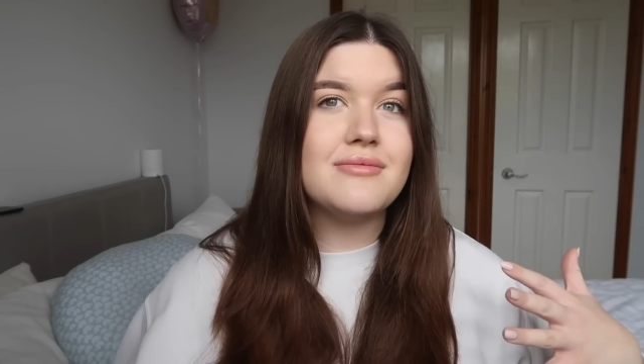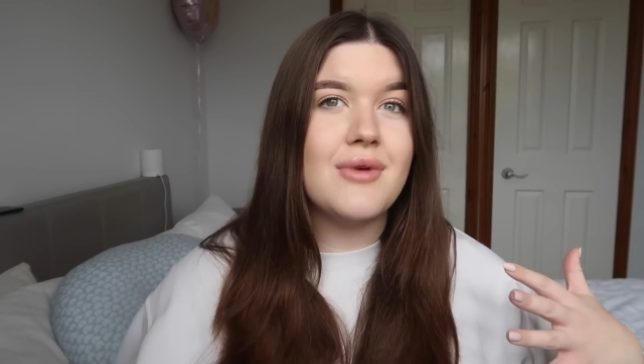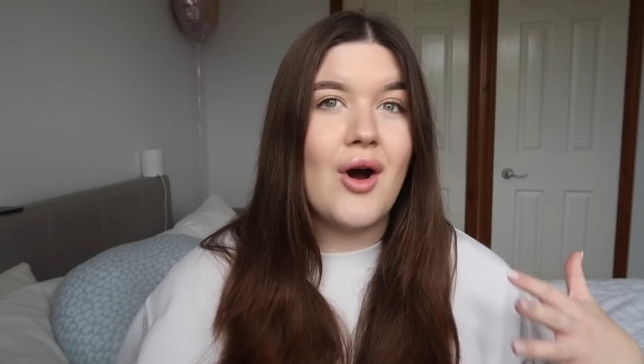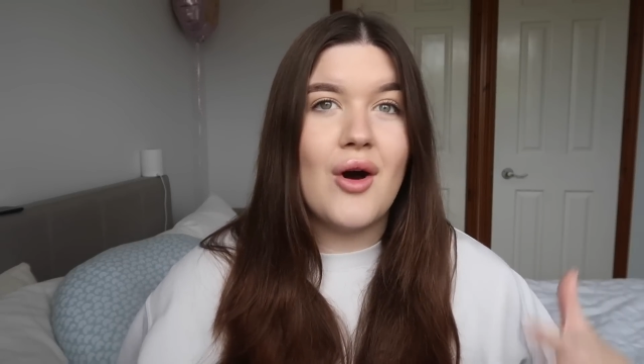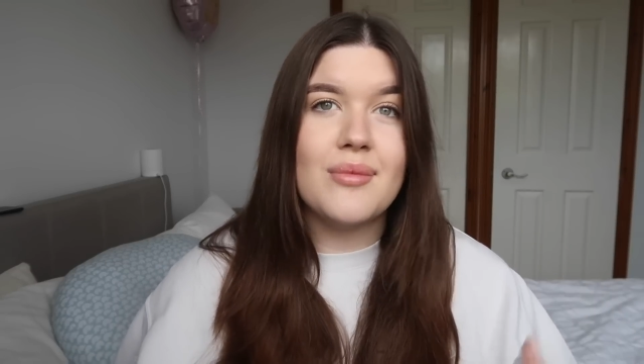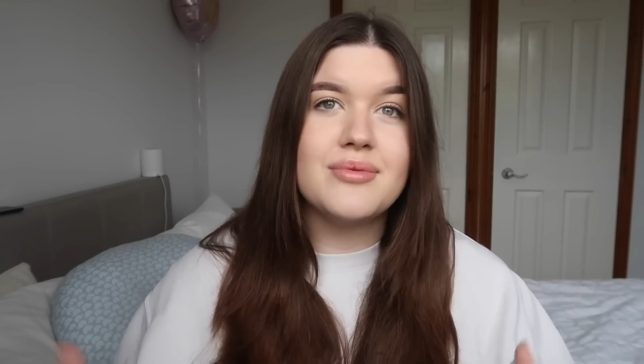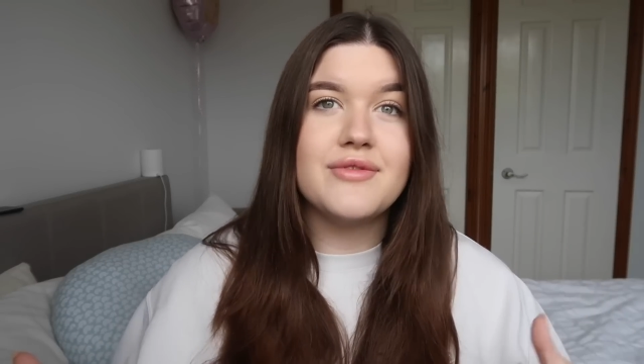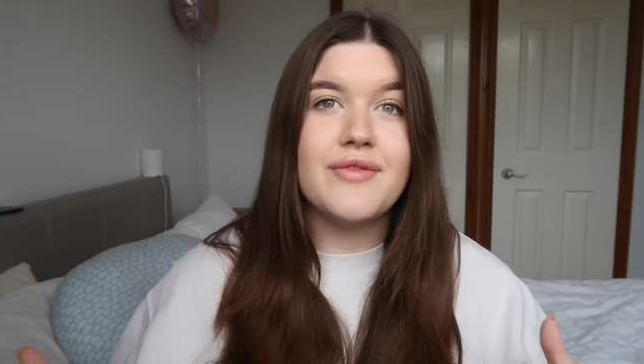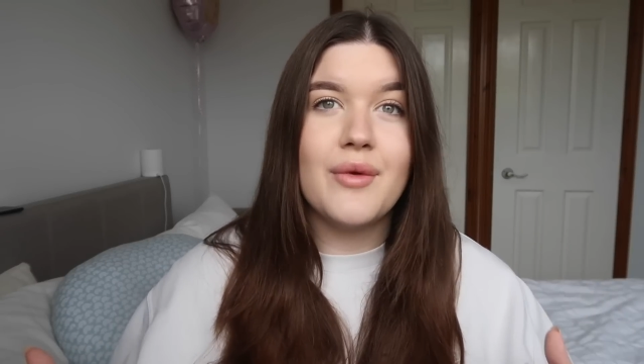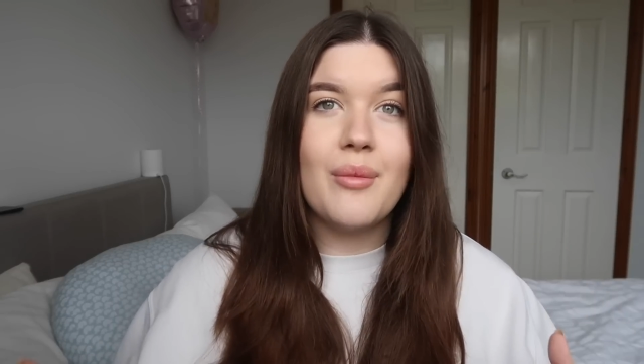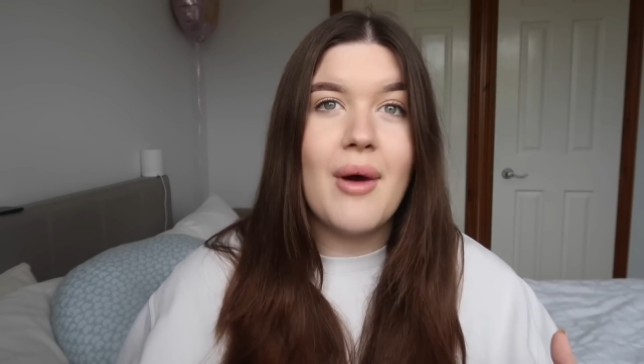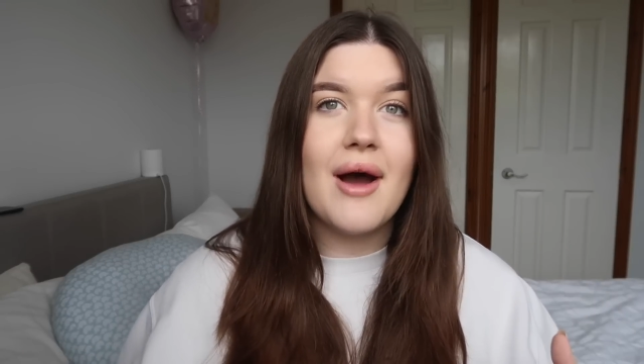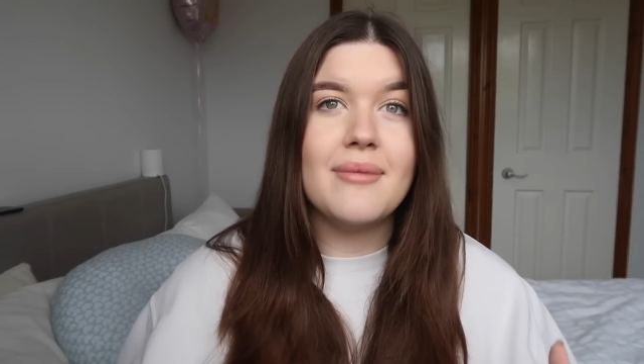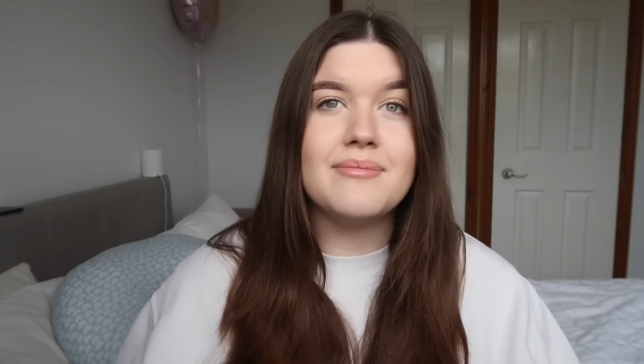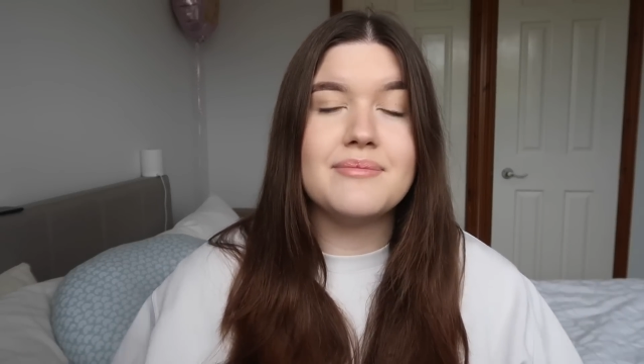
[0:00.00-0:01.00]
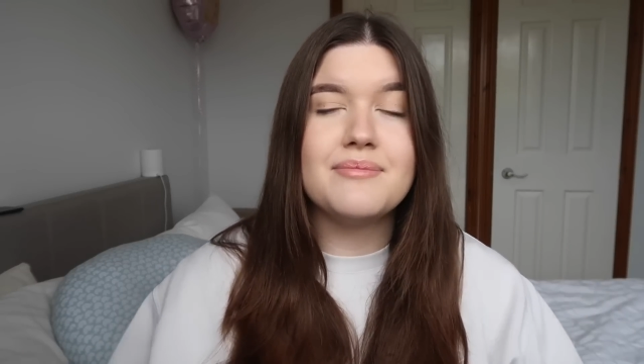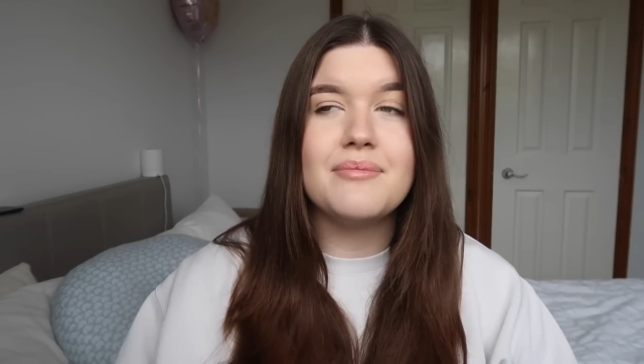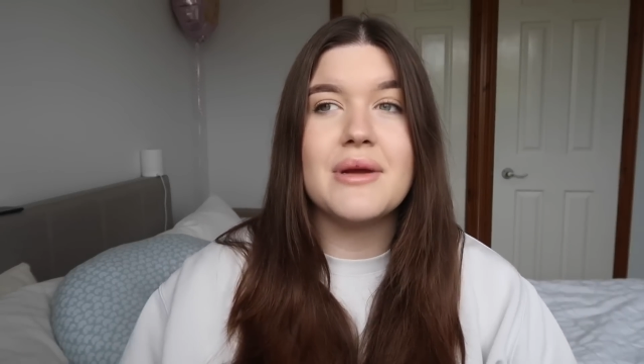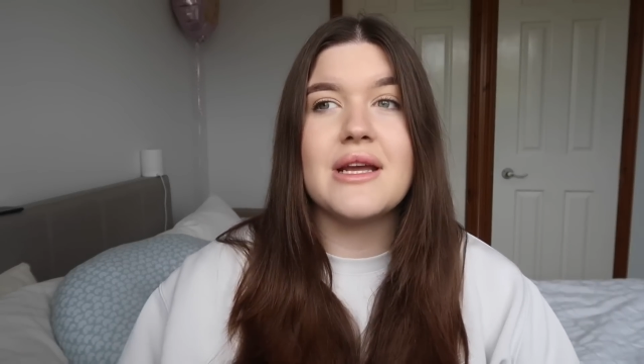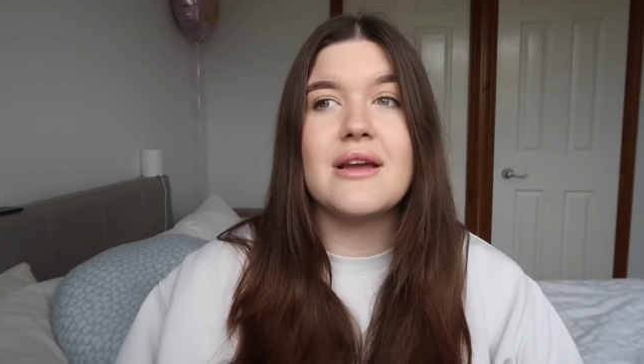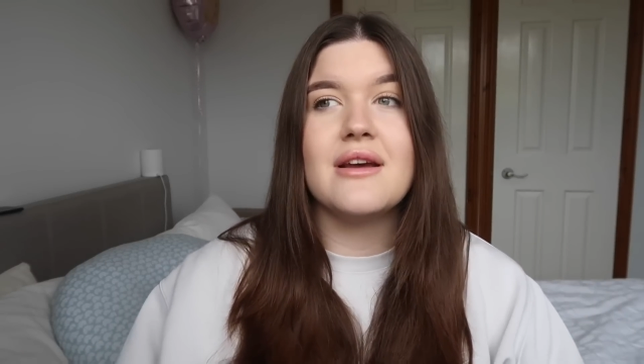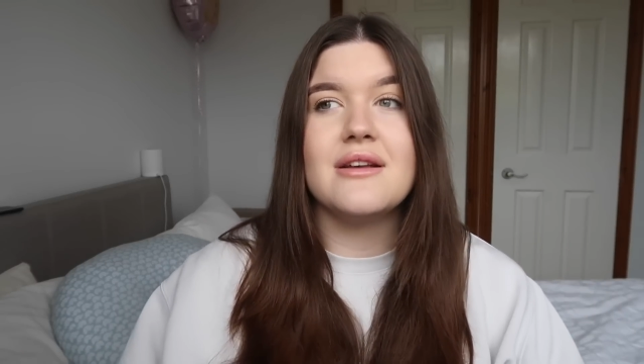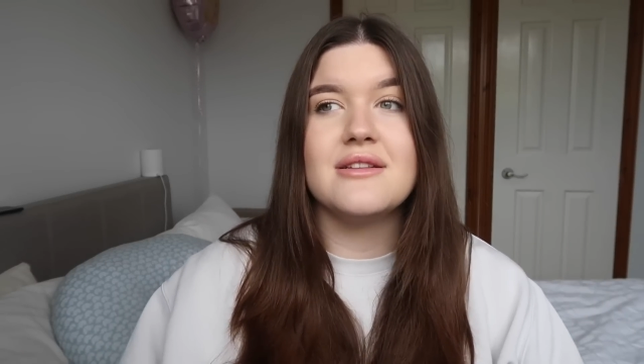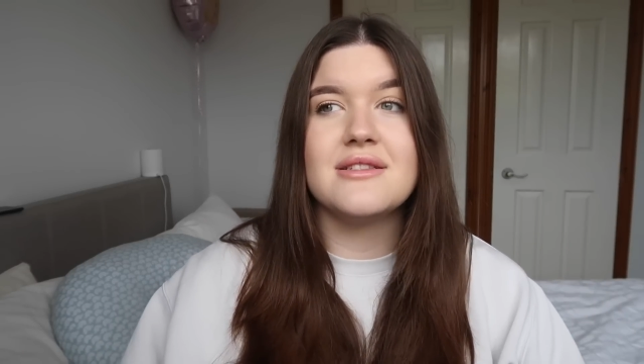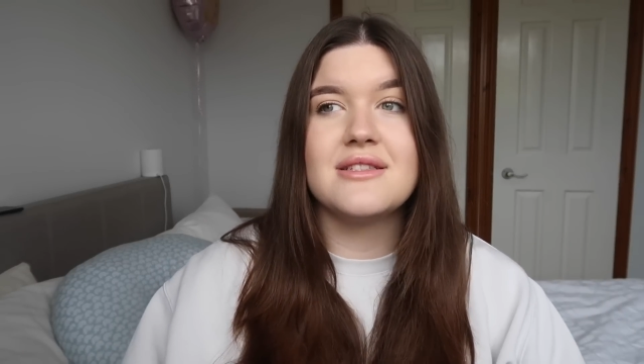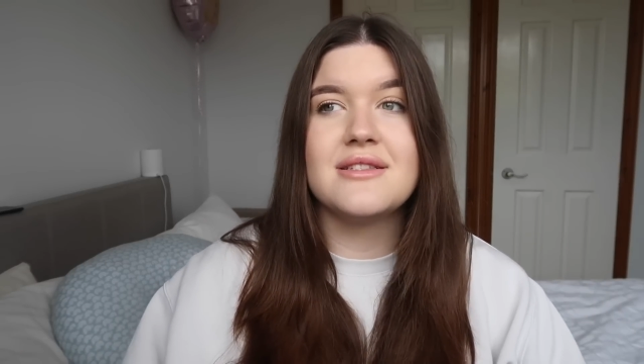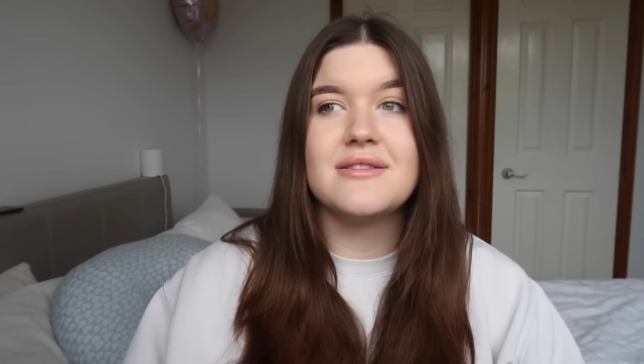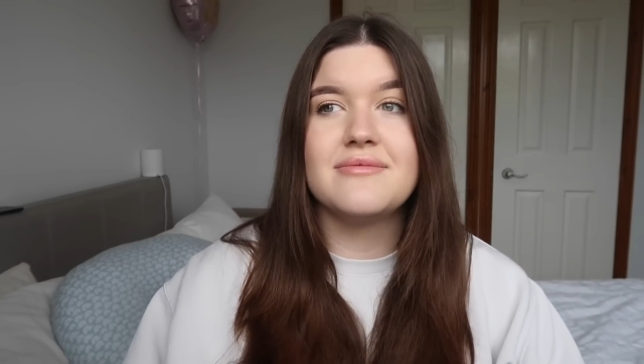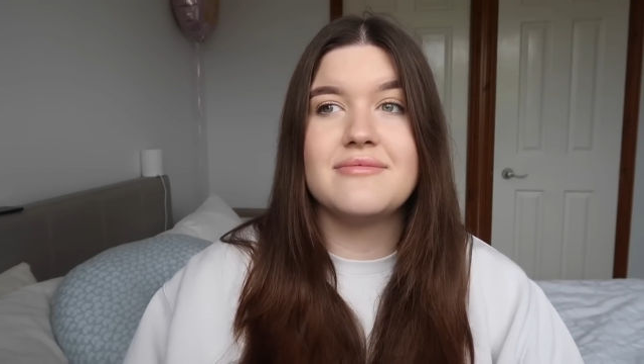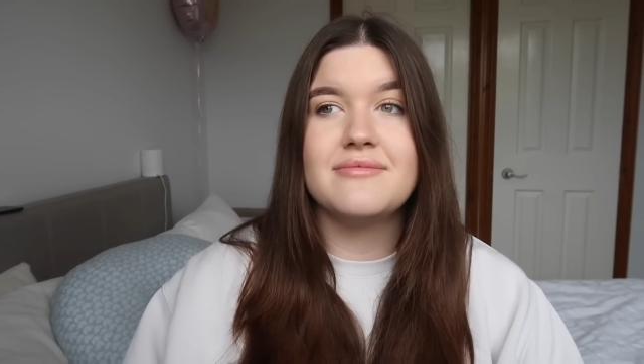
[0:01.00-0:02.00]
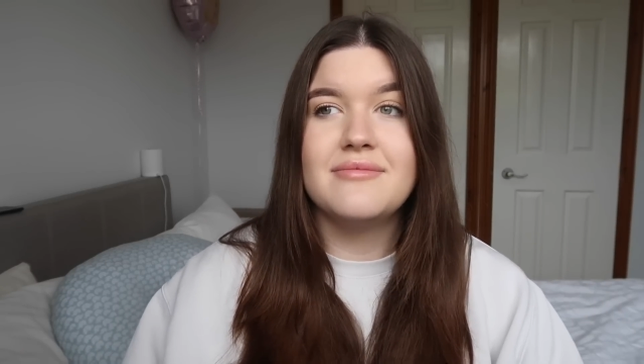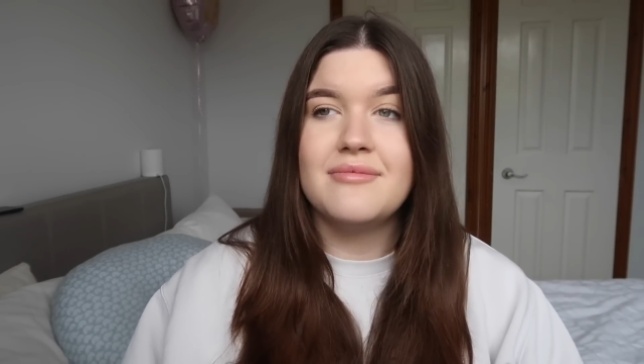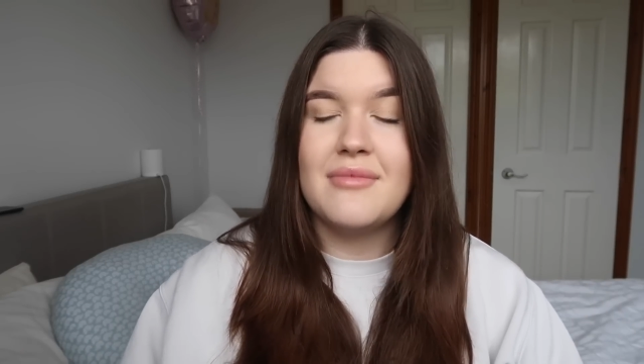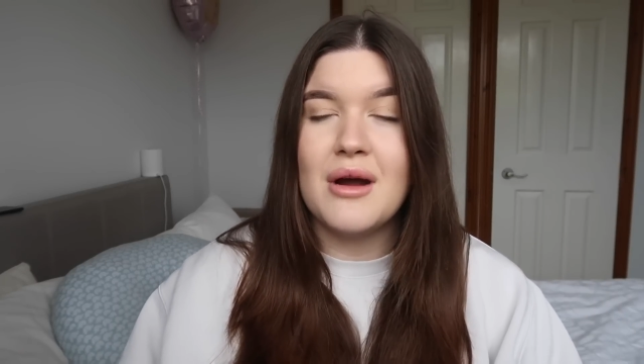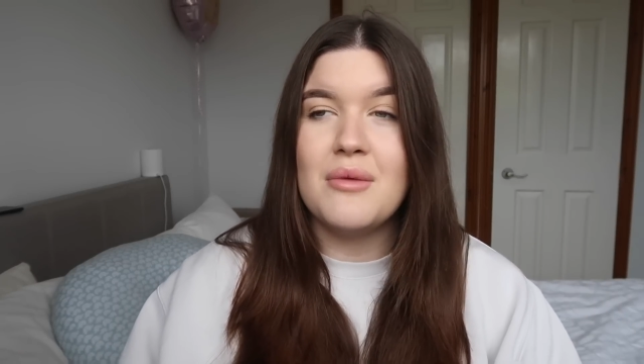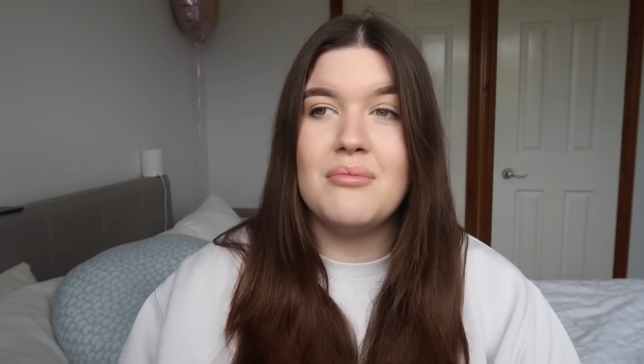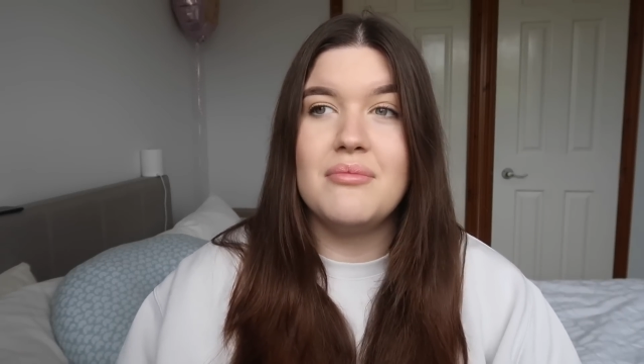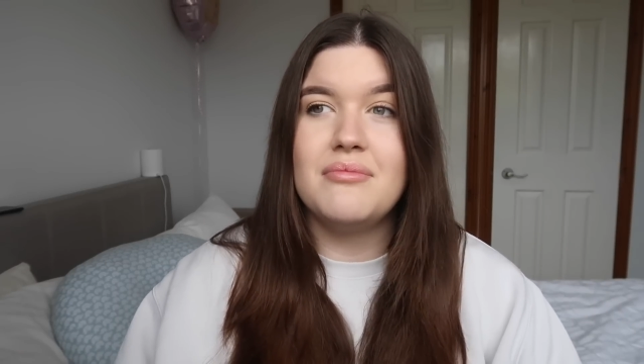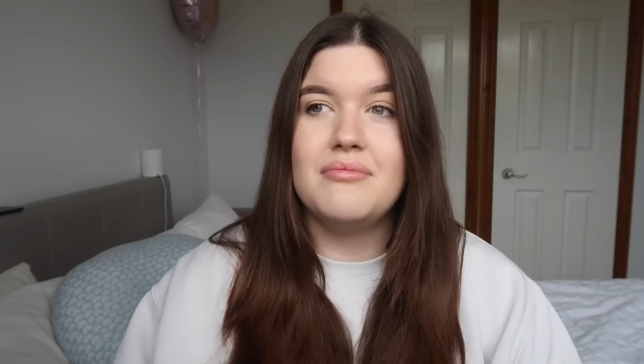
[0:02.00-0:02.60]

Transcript: opt for one because my